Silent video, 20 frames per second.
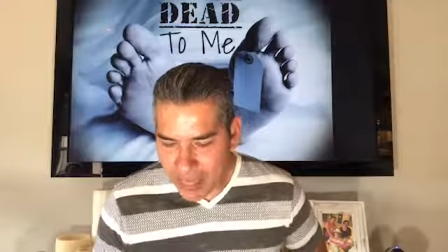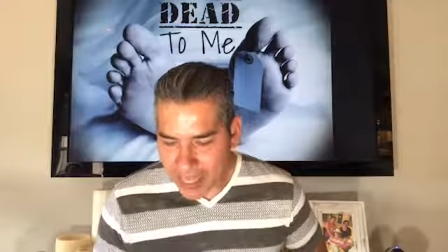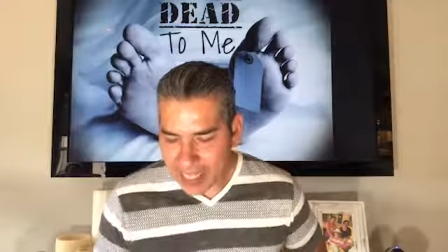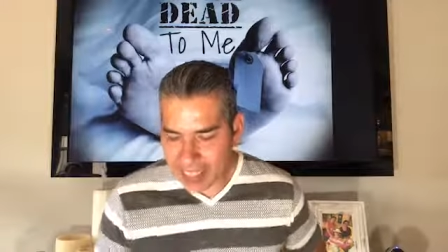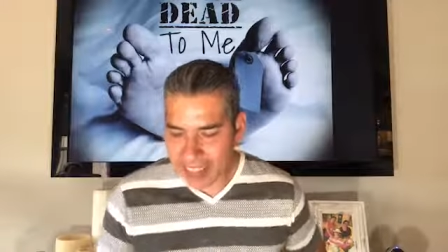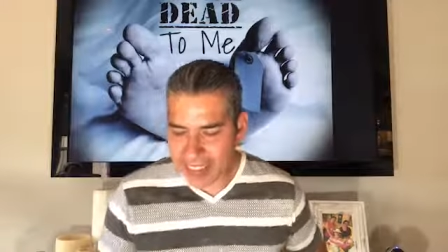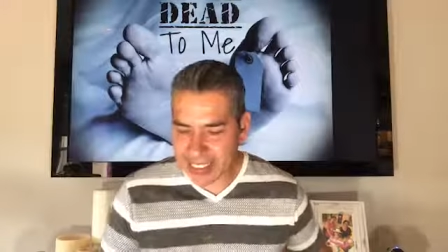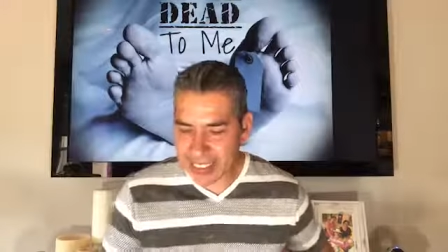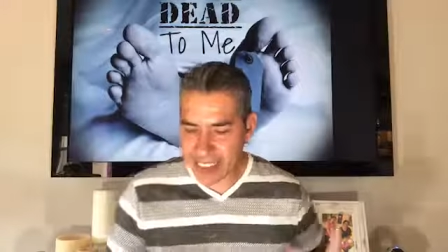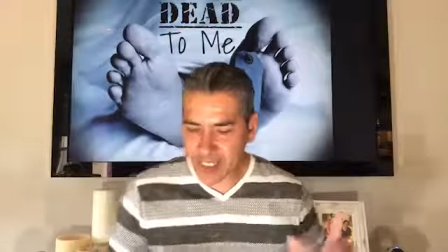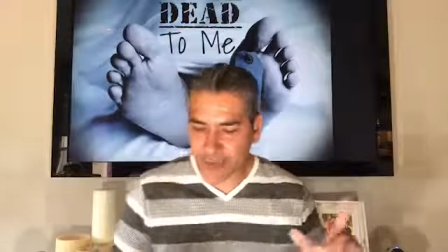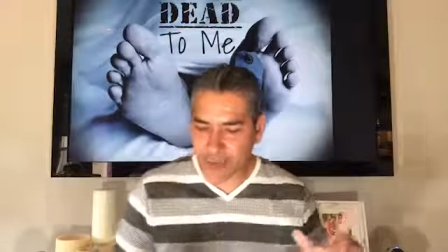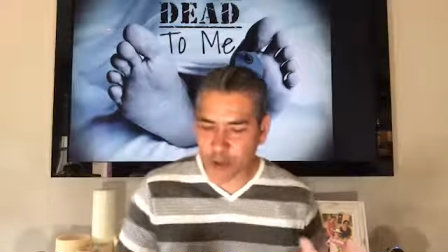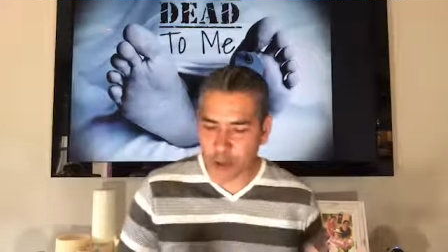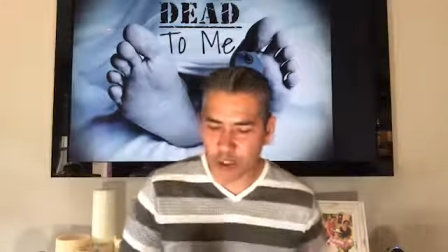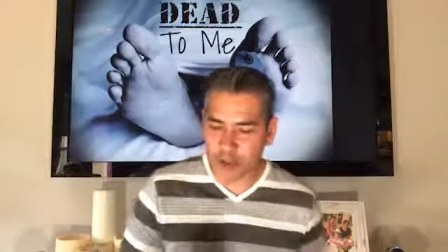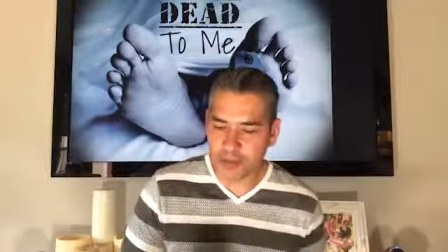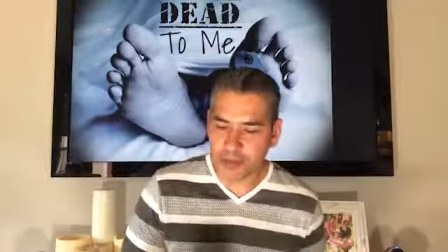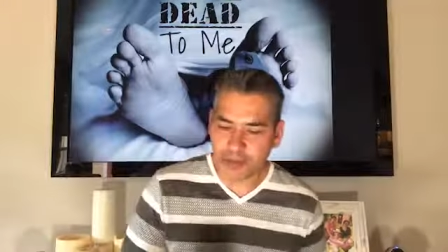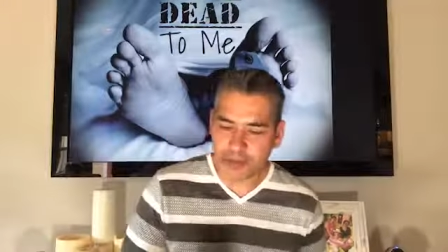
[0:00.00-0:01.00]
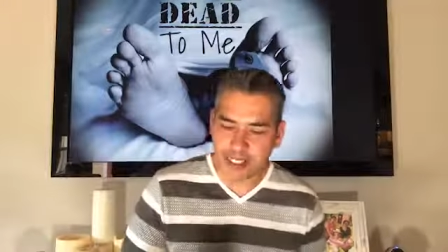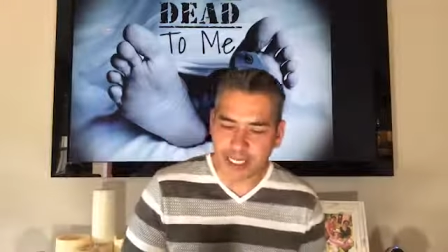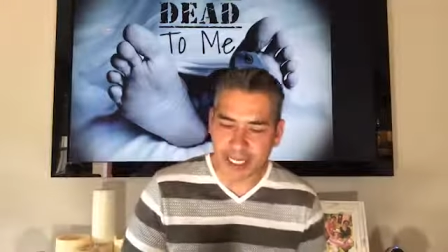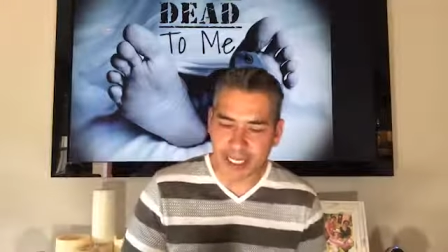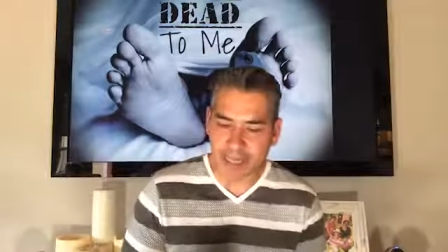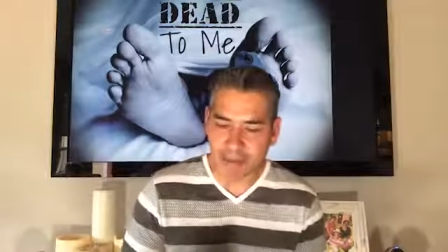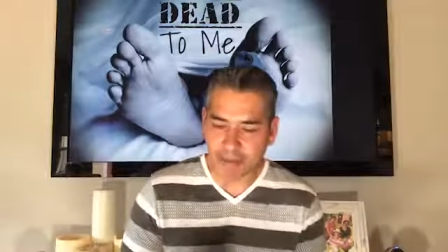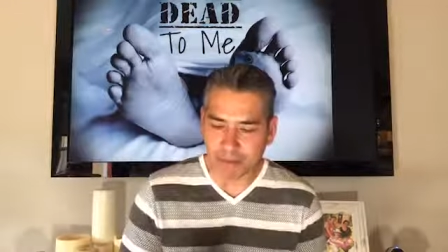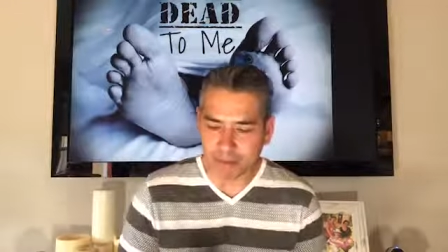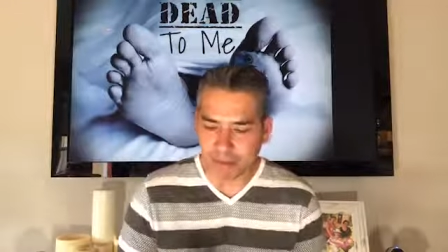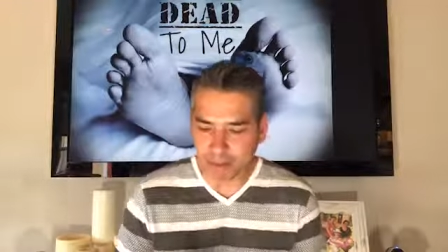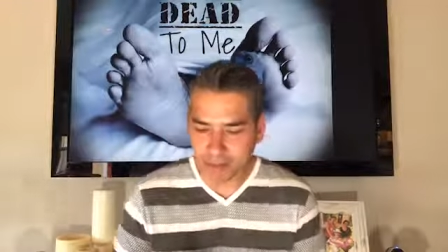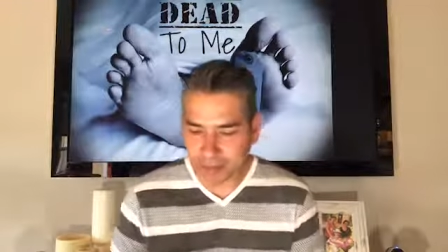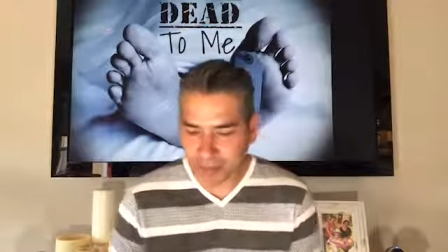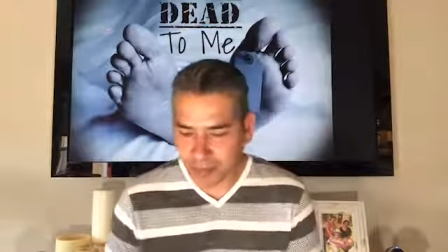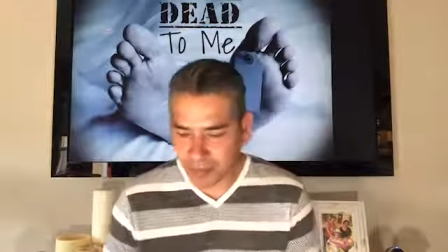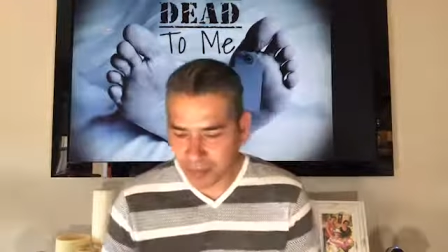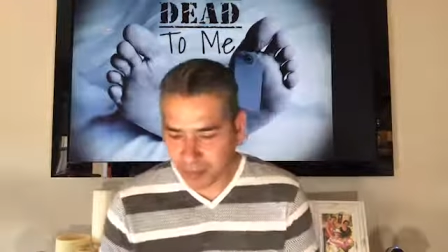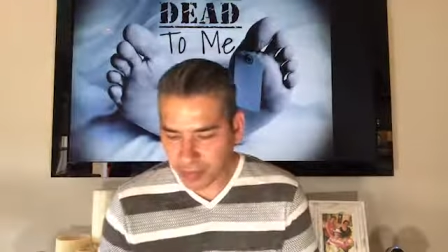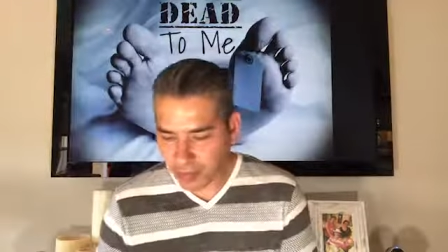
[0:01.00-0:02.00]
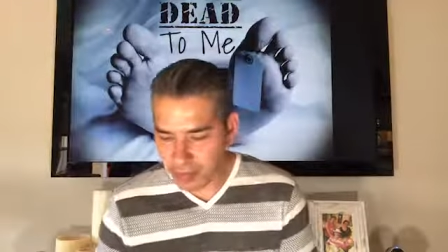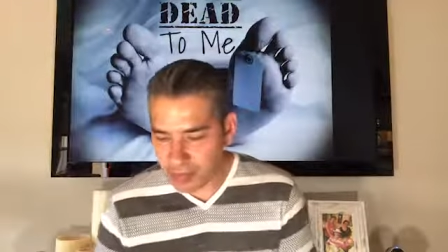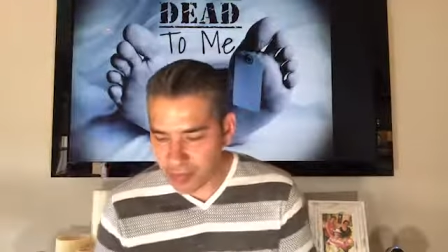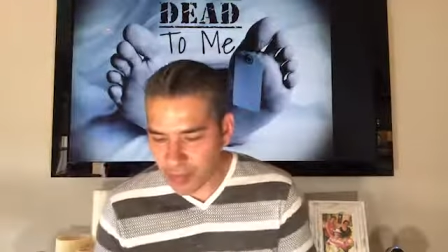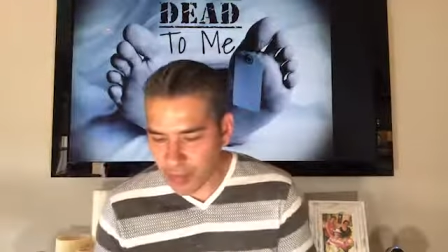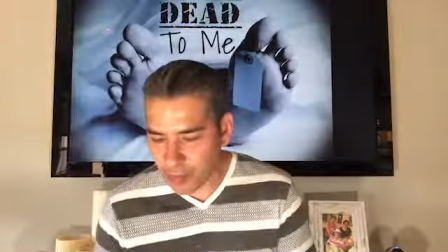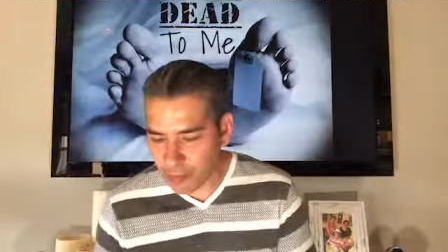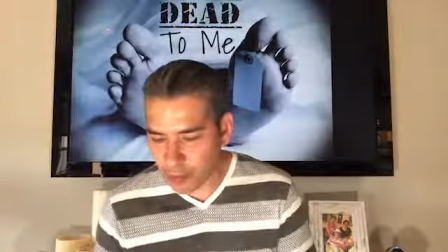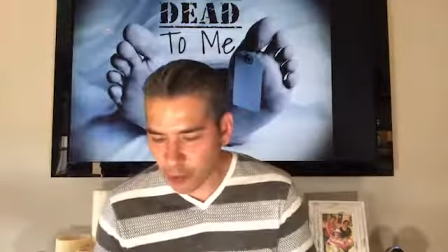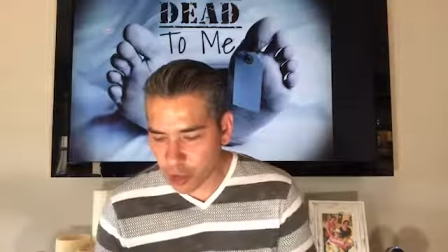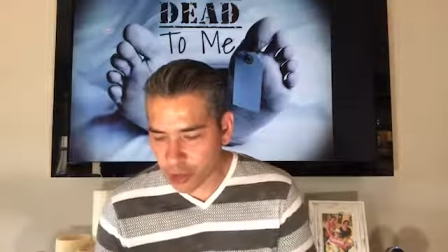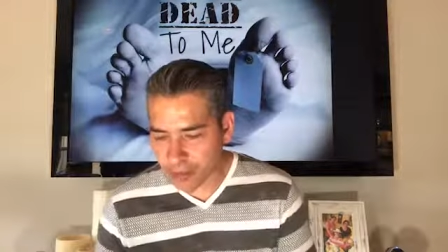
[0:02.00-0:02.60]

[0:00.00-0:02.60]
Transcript: He says, verse 15. Verse